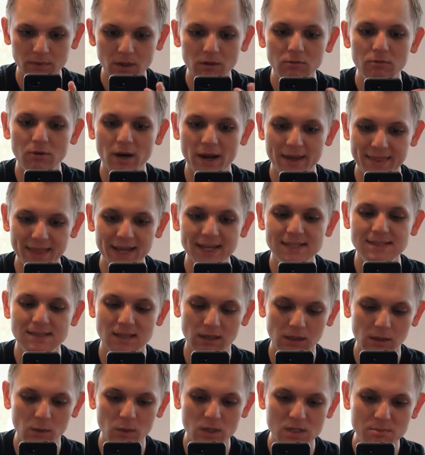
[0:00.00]
Right, that's
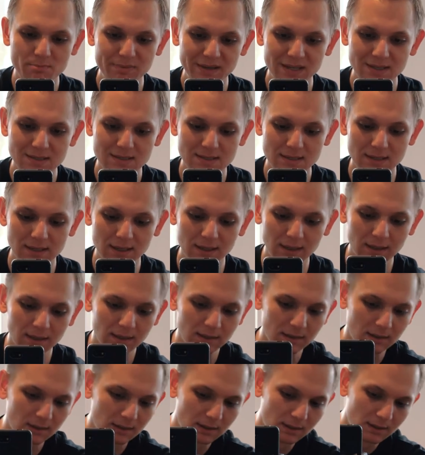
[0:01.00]
the USB-C.
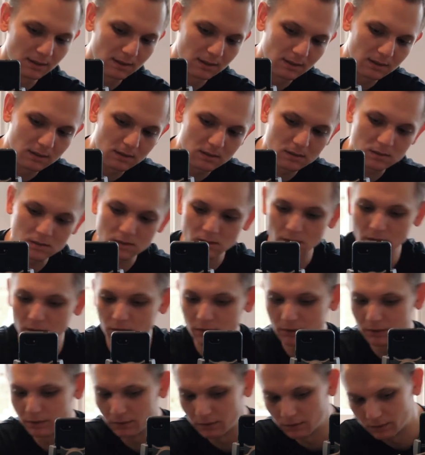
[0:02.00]

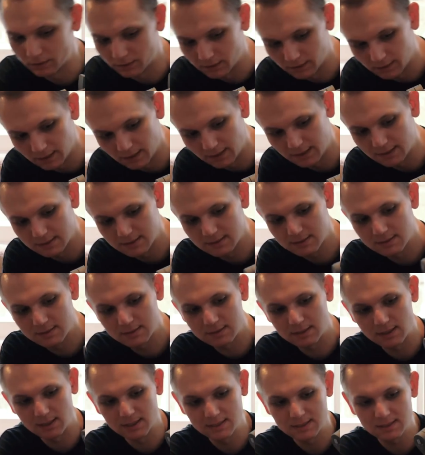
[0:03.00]
So it's
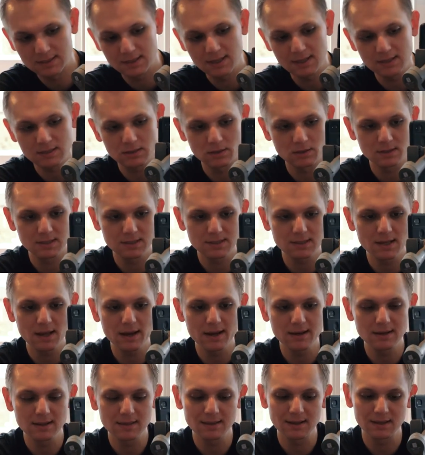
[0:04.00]
this on the
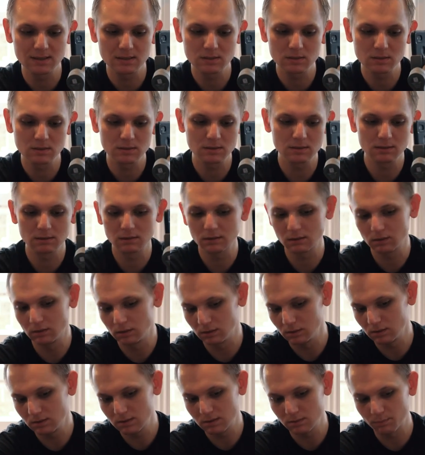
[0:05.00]
side, and you
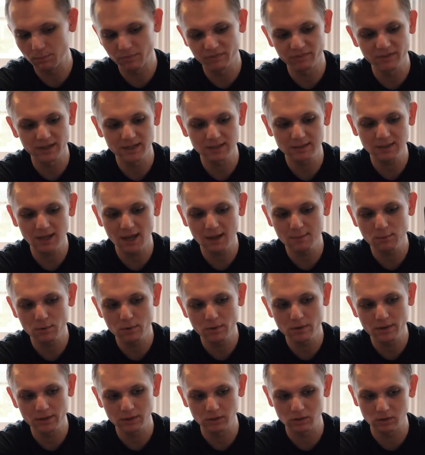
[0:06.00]
use the provided cable, and